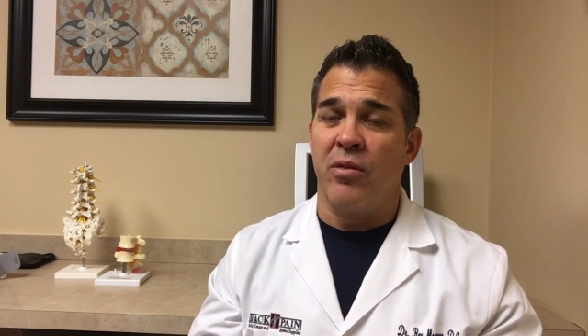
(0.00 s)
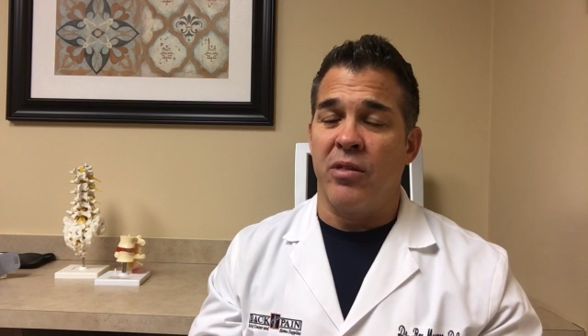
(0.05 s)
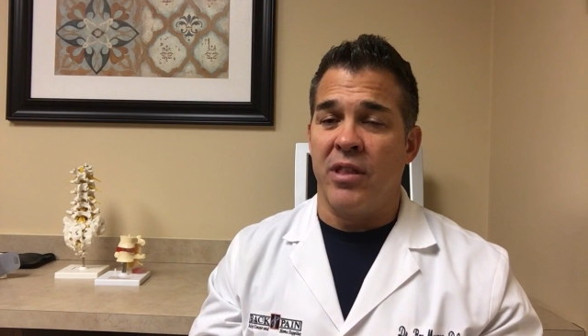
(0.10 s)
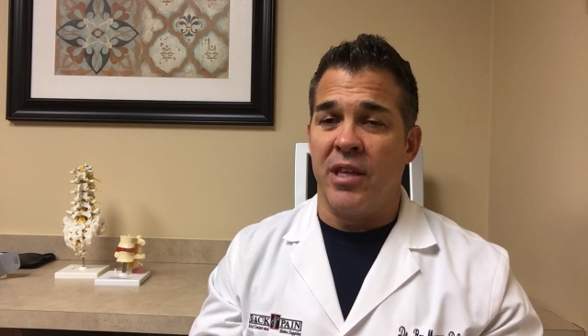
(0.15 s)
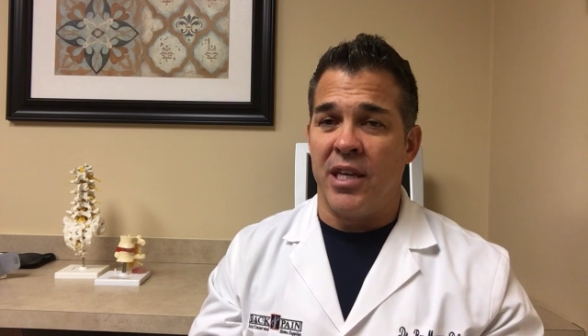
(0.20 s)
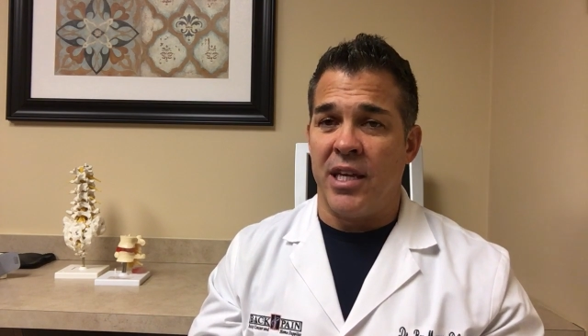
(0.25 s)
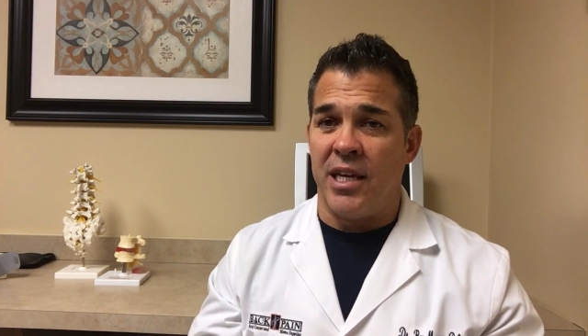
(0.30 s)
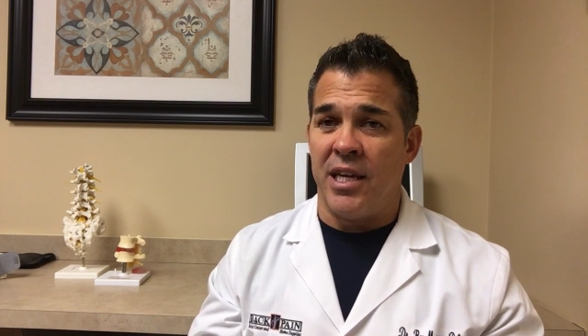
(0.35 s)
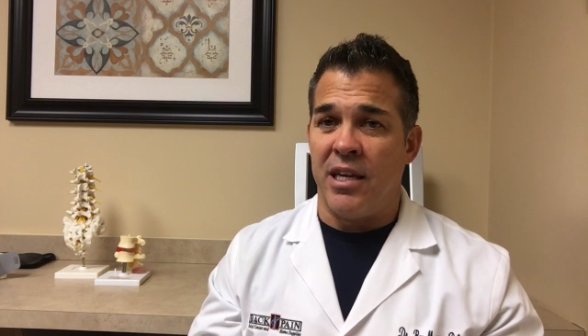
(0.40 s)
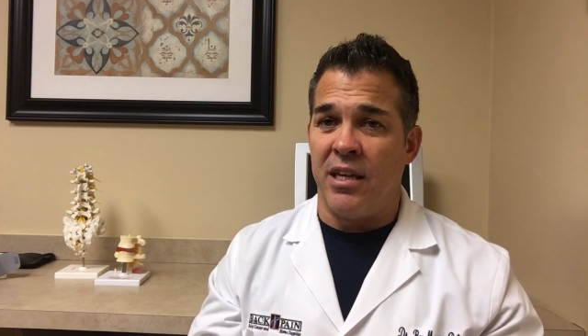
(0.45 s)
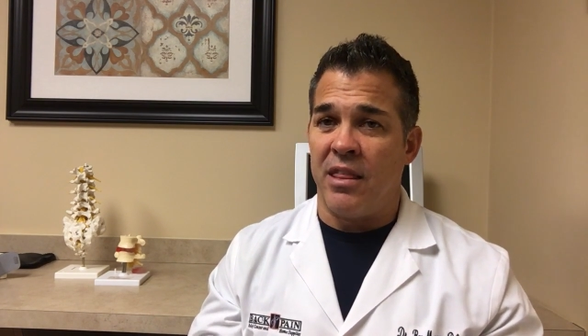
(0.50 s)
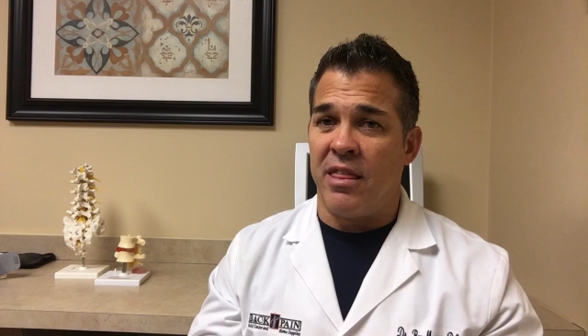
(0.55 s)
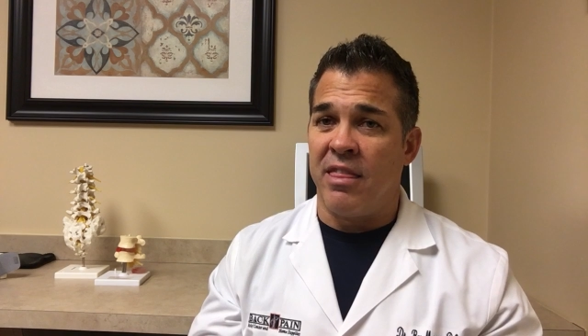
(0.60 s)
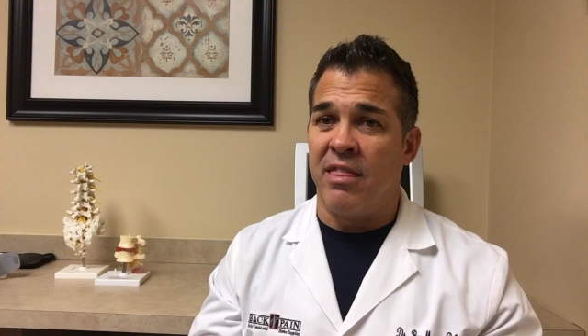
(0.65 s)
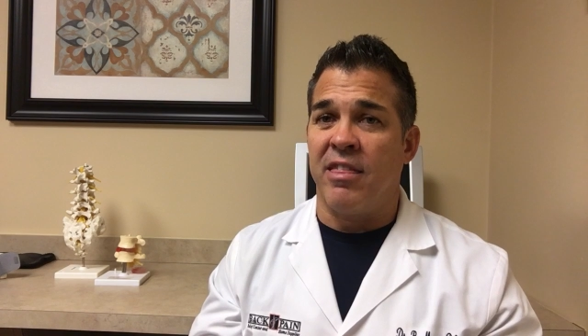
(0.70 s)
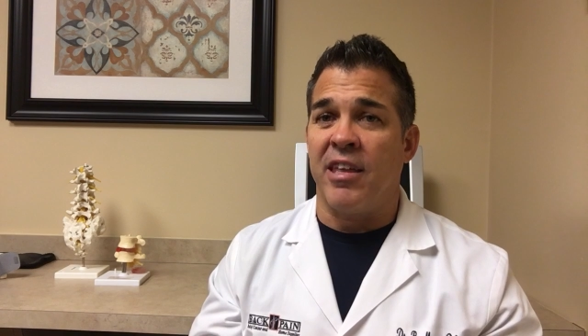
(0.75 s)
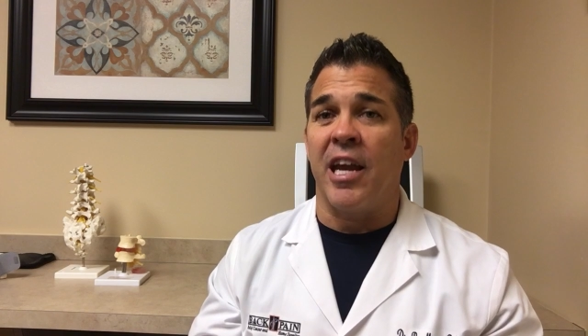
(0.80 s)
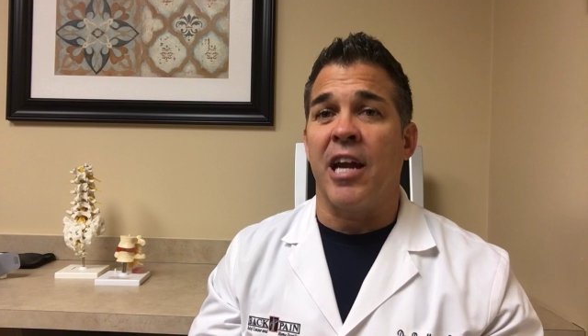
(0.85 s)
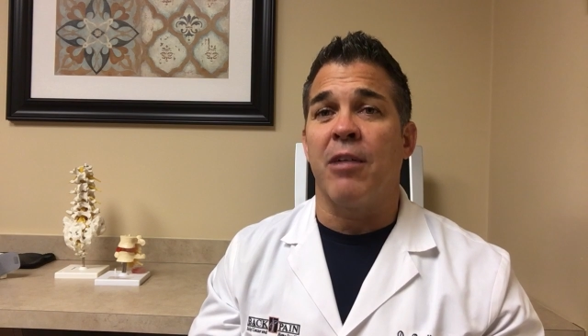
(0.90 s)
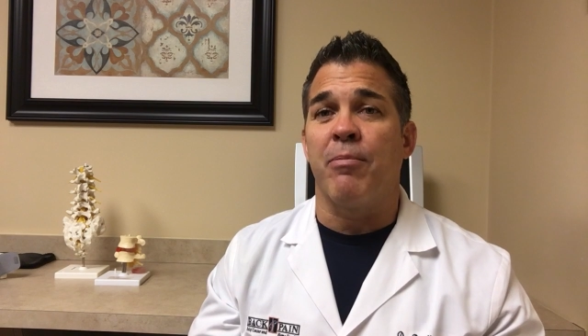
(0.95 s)
the
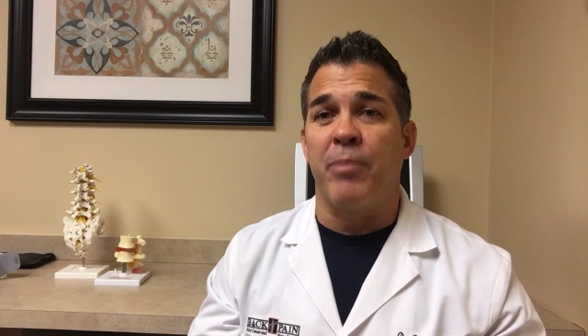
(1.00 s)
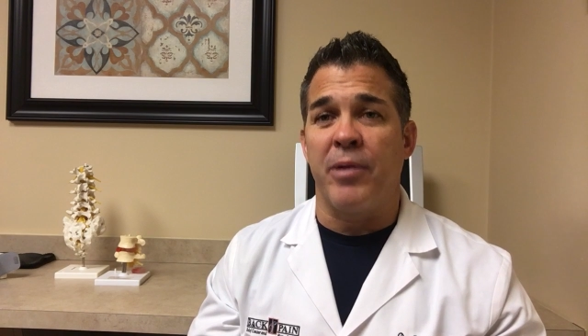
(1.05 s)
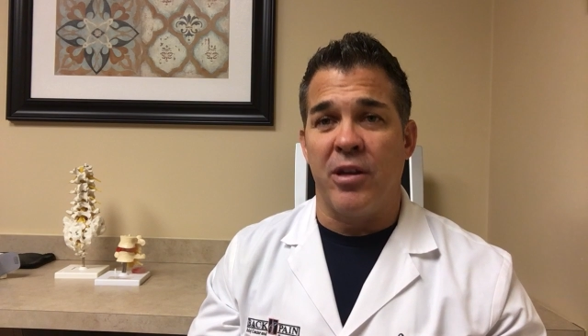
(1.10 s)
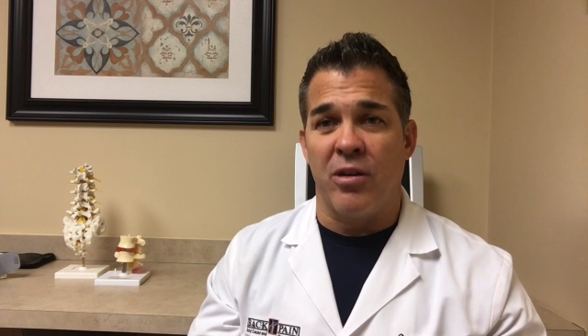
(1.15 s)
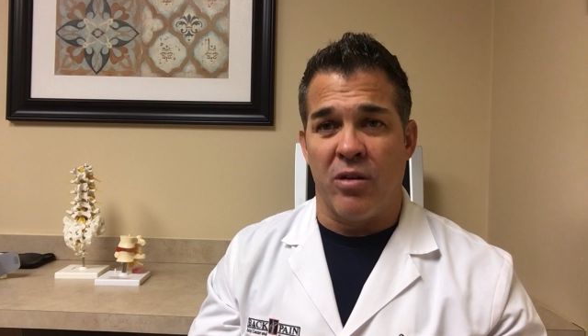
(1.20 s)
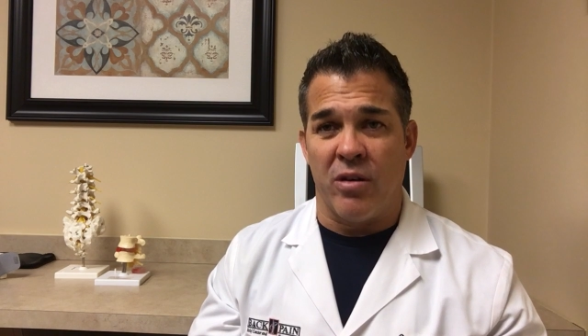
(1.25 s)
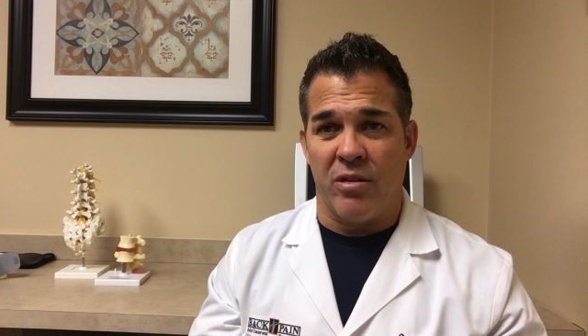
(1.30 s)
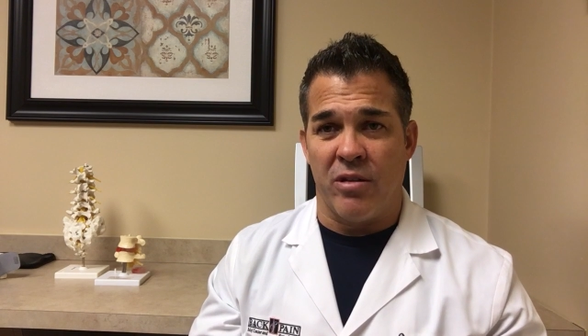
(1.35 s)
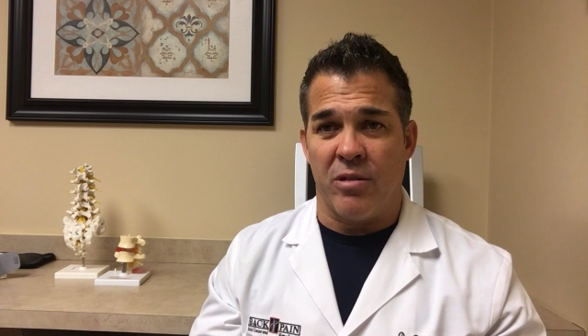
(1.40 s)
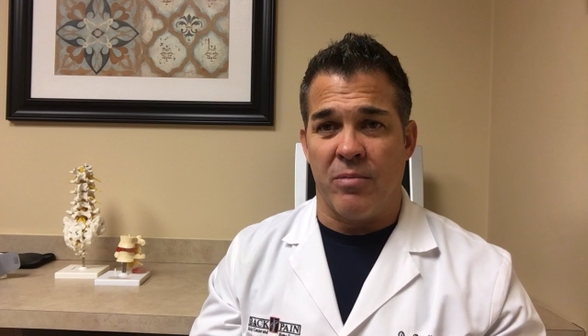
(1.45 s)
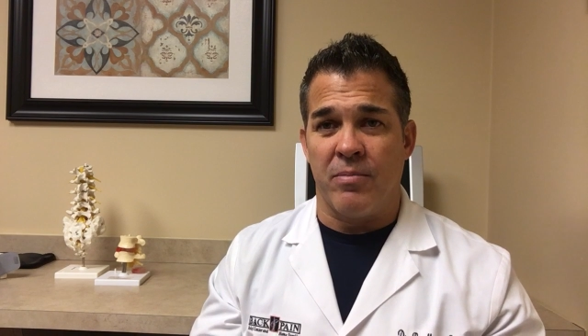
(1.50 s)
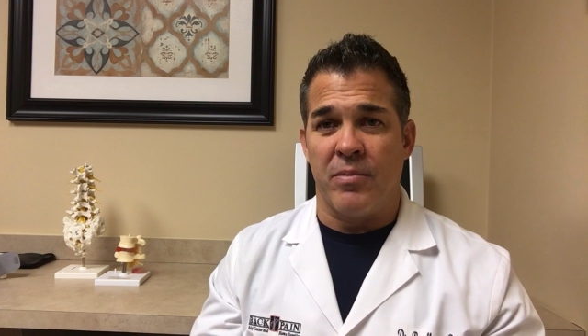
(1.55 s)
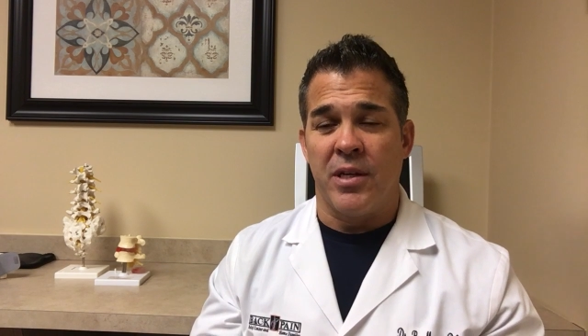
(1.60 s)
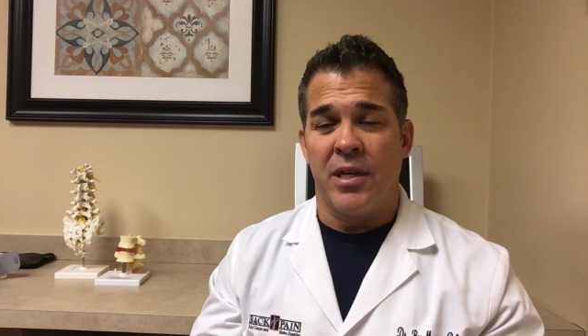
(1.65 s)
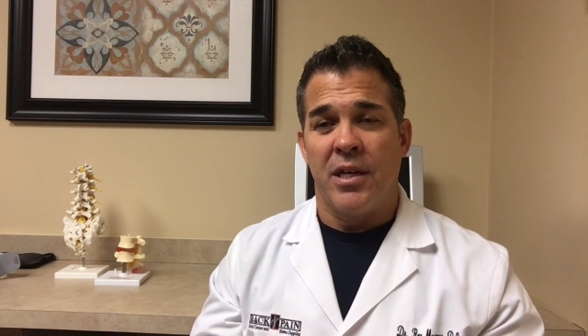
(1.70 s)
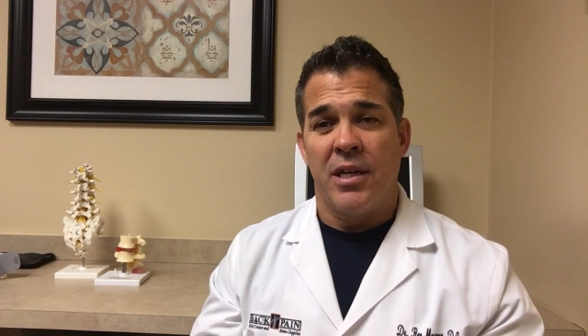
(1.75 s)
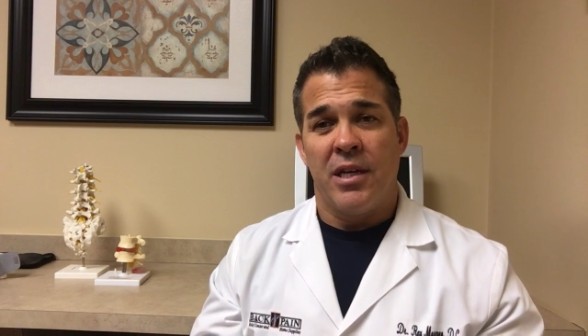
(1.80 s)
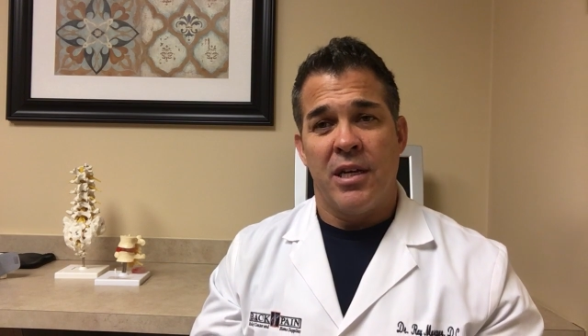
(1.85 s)
therapy on them.